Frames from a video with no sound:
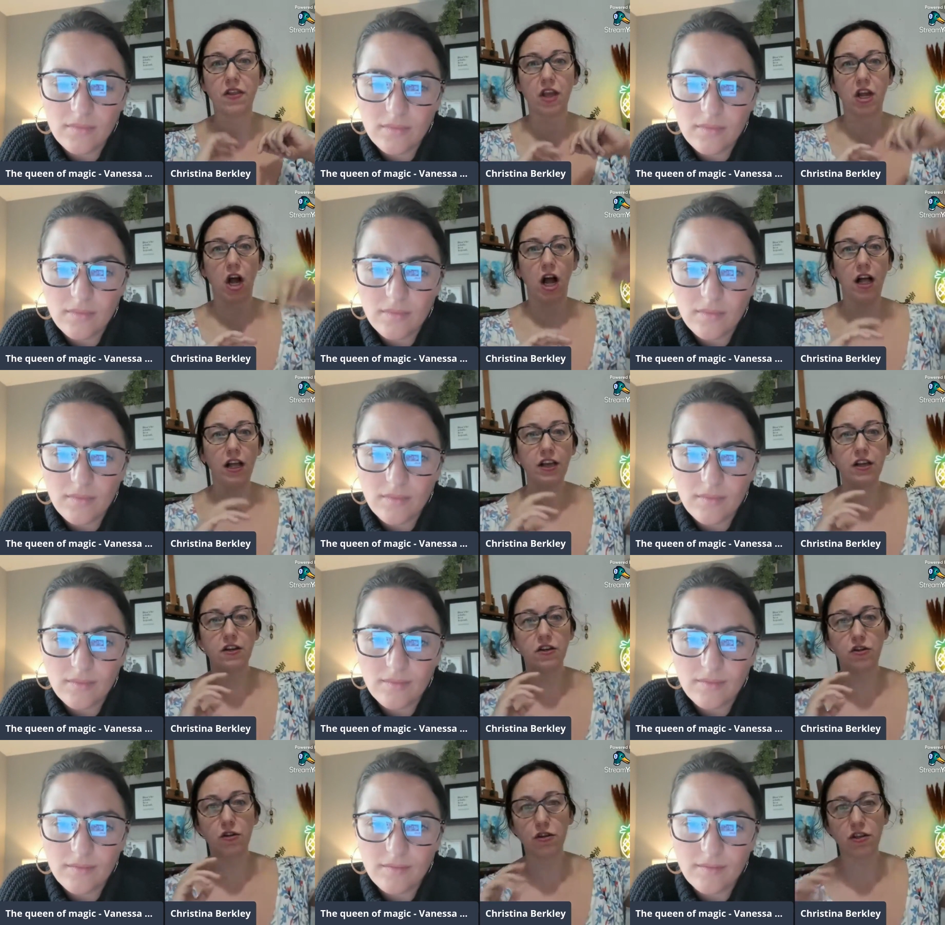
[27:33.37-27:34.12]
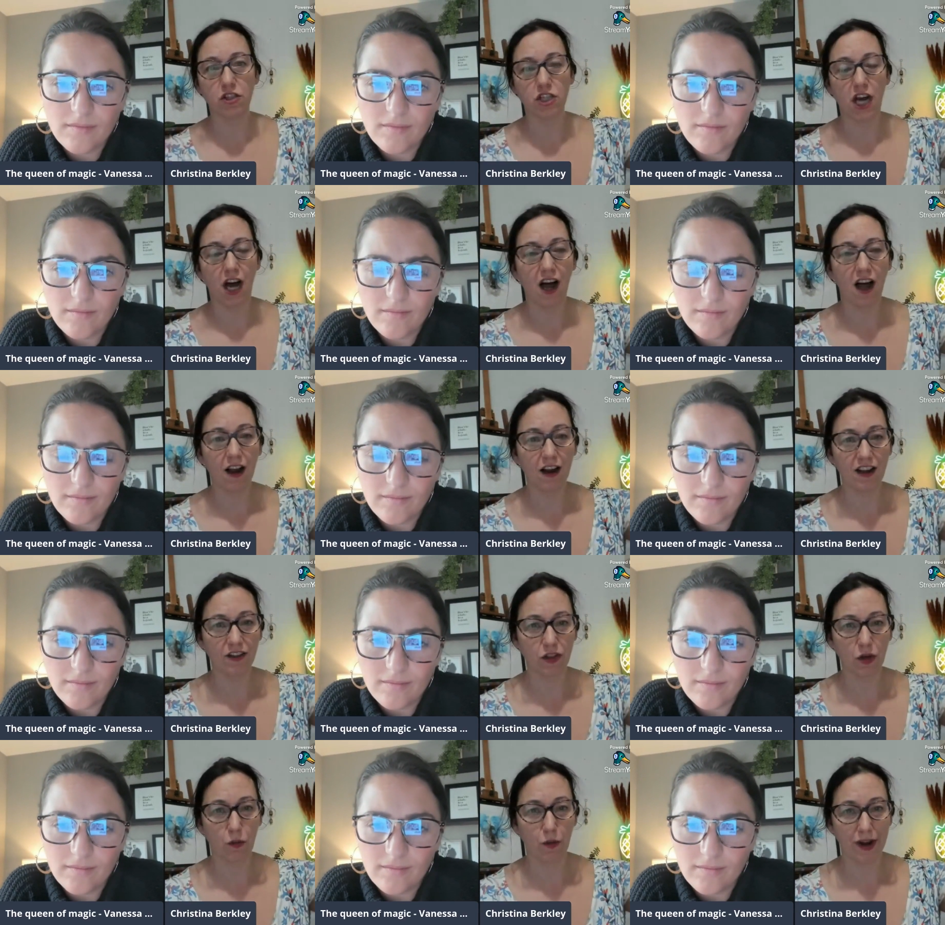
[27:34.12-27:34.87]
Speaker 1: they call you to do the
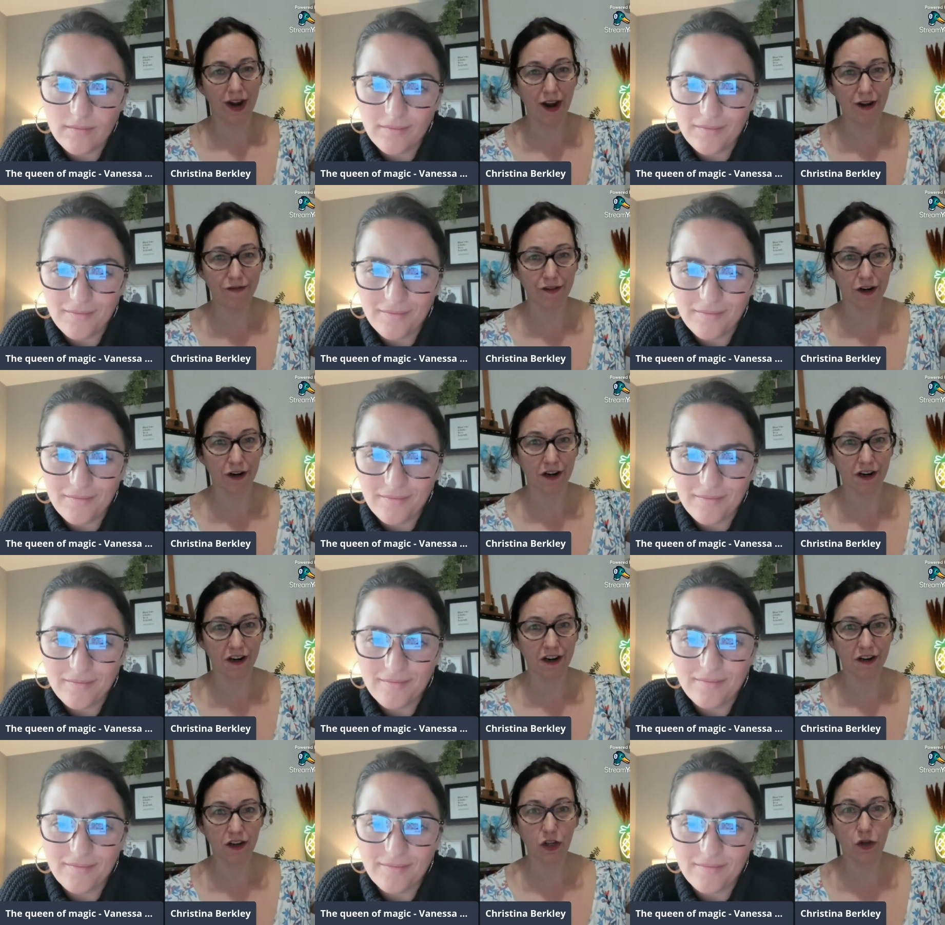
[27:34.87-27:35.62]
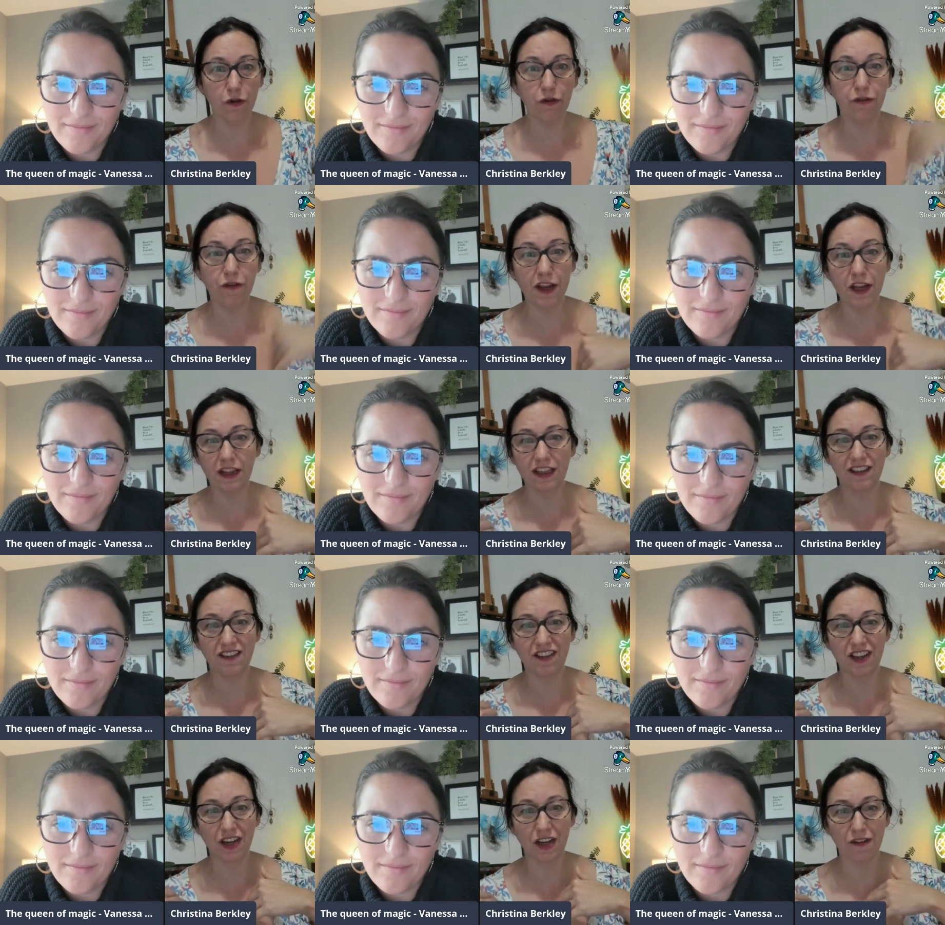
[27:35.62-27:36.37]
talk at the whatever, you feel
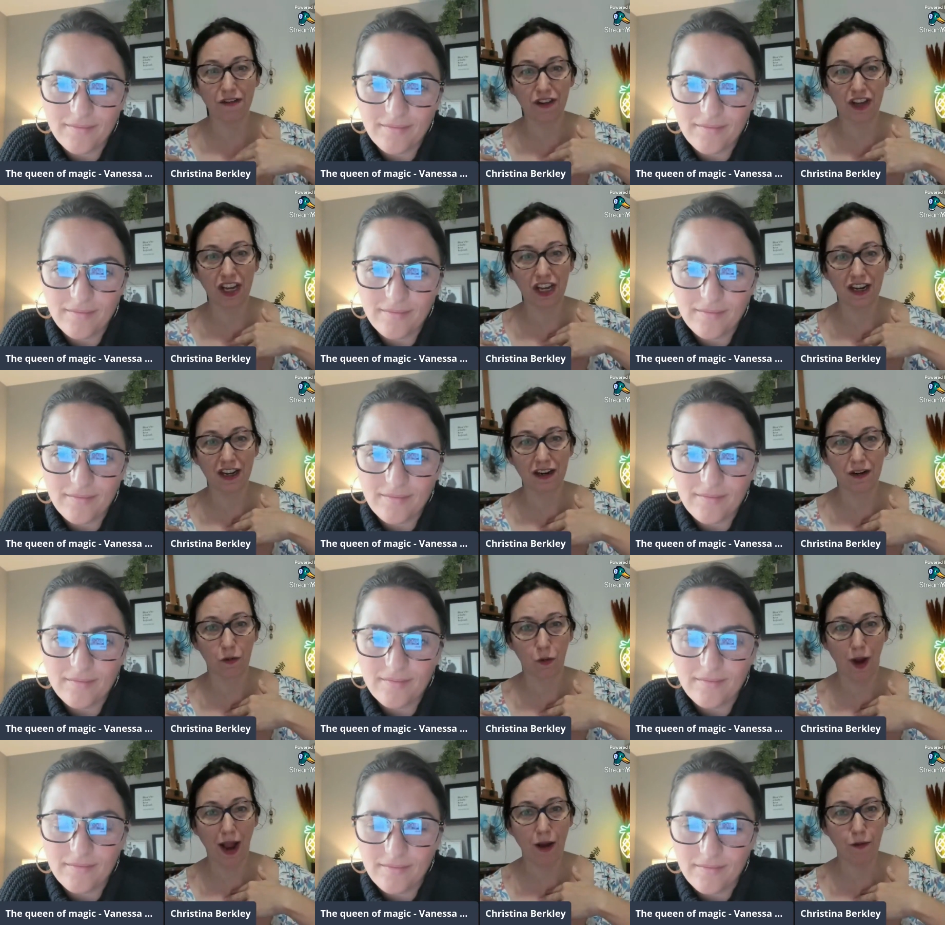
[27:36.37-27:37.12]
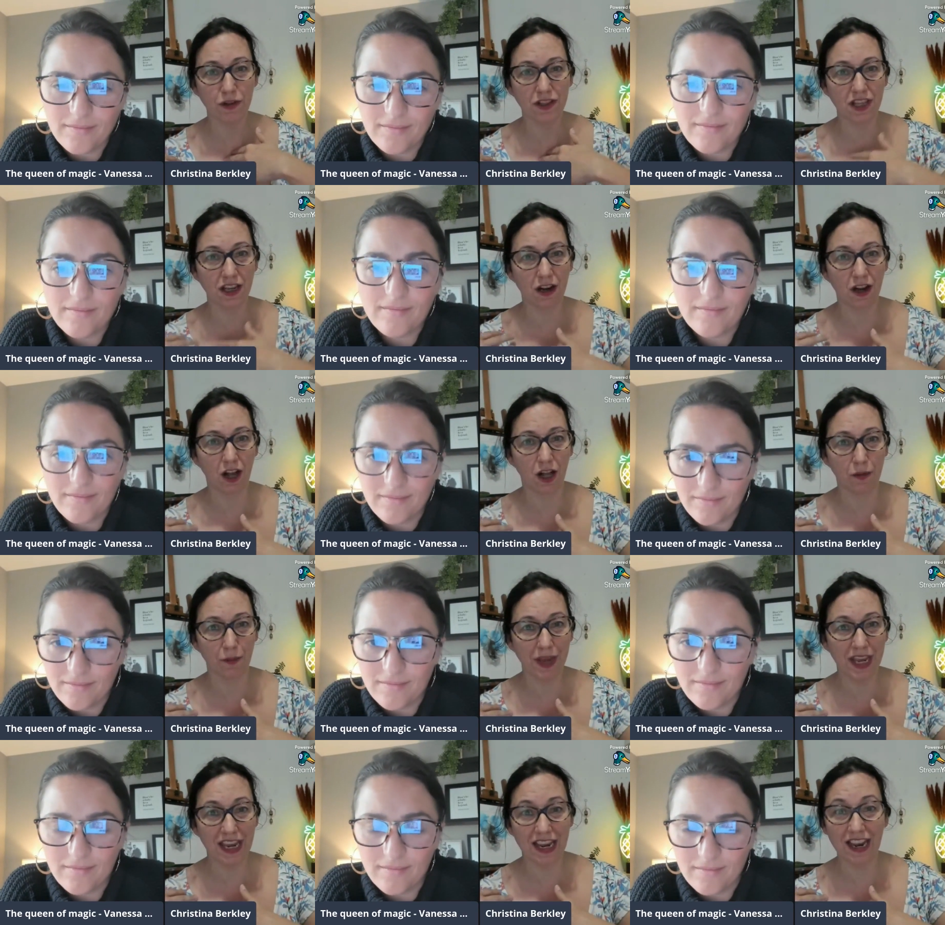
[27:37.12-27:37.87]
insignificant and why would they
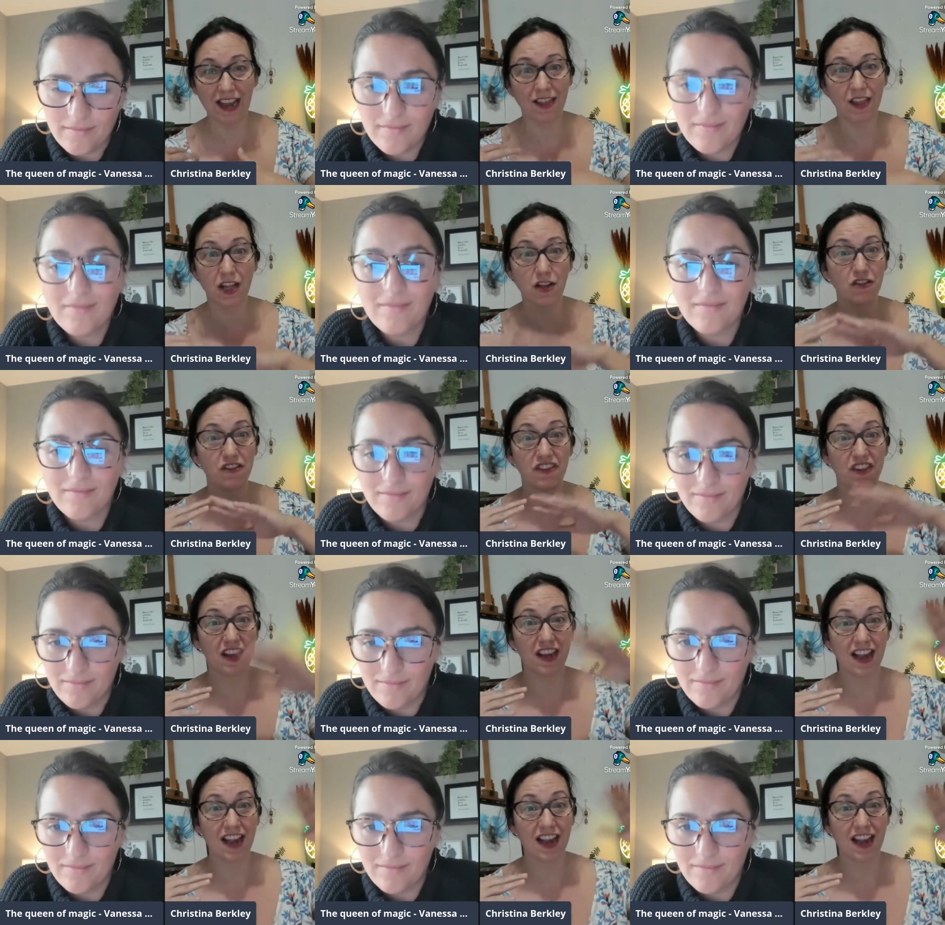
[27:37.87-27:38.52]
call me? And then you say